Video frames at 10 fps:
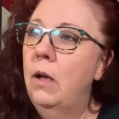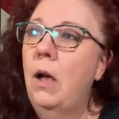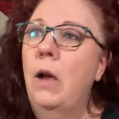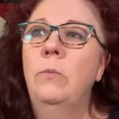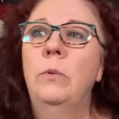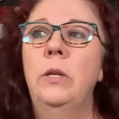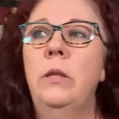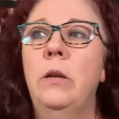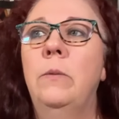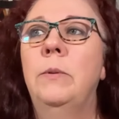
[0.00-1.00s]
I really
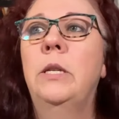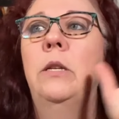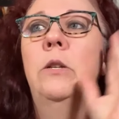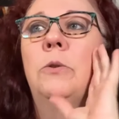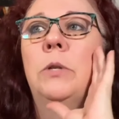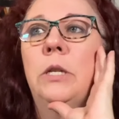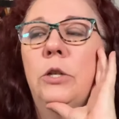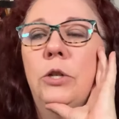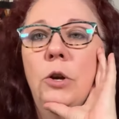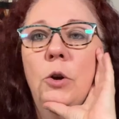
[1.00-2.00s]
thought it was an interesting
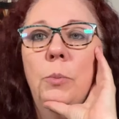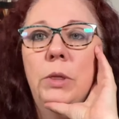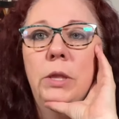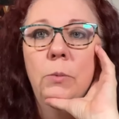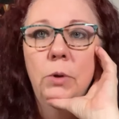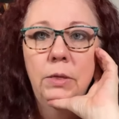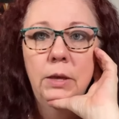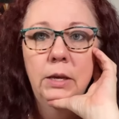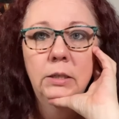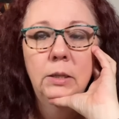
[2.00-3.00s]
show, but there were
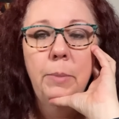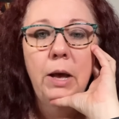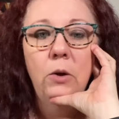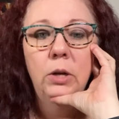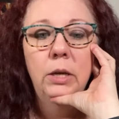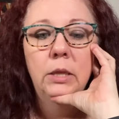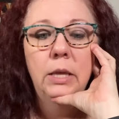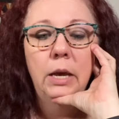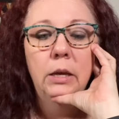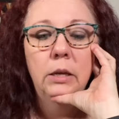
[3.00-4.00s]
things about it
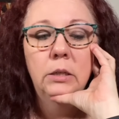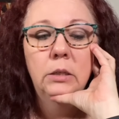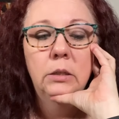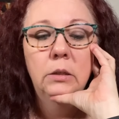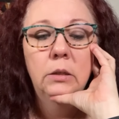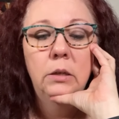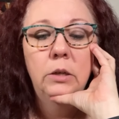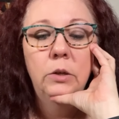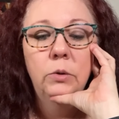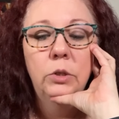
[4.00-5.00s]
that
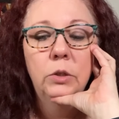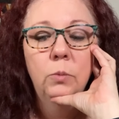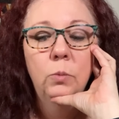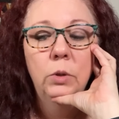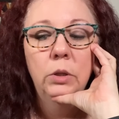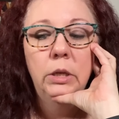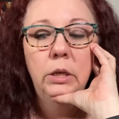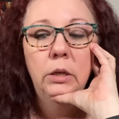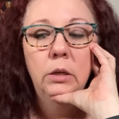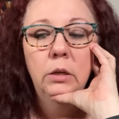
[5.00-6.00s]
you know, just
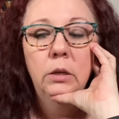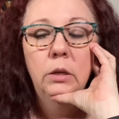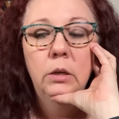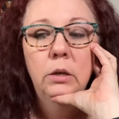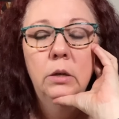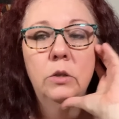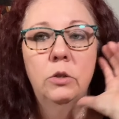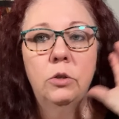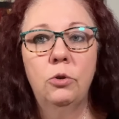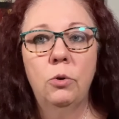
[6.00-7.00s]
really
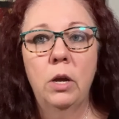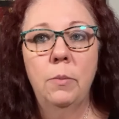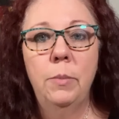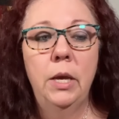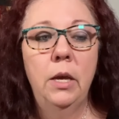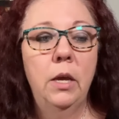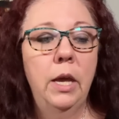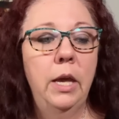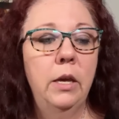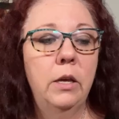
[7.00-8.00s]
struck me.
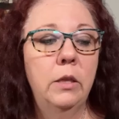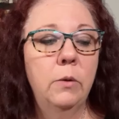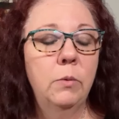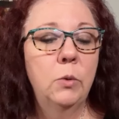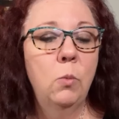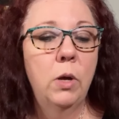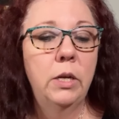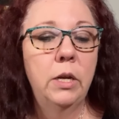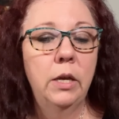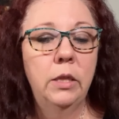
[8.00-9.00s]
And there was
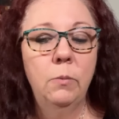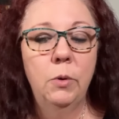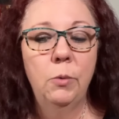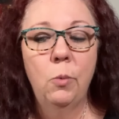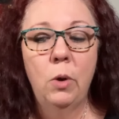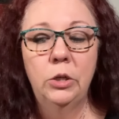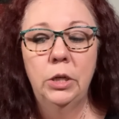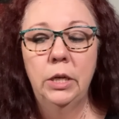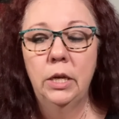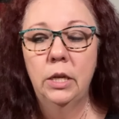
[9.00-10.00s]
one night that we were
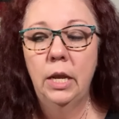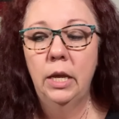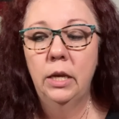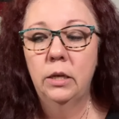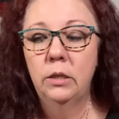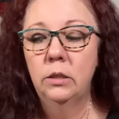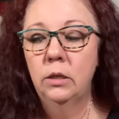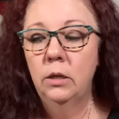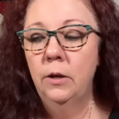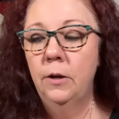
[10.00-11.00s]
watching it and
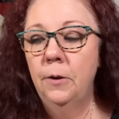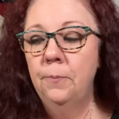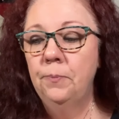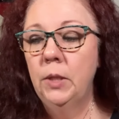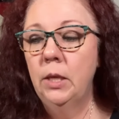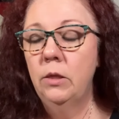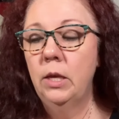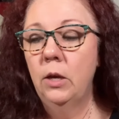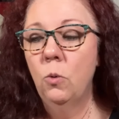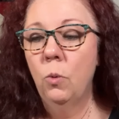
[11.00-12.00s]

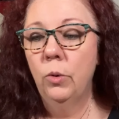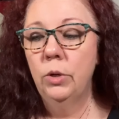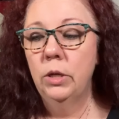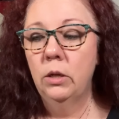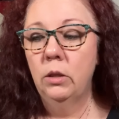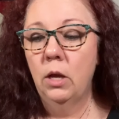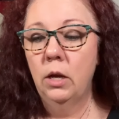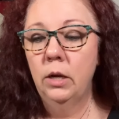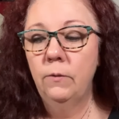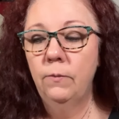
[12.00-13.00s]
they quoted a
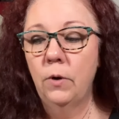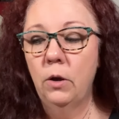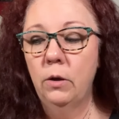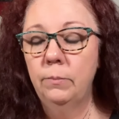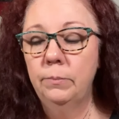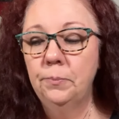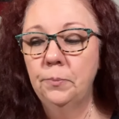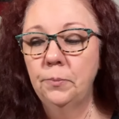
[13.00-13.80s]
line from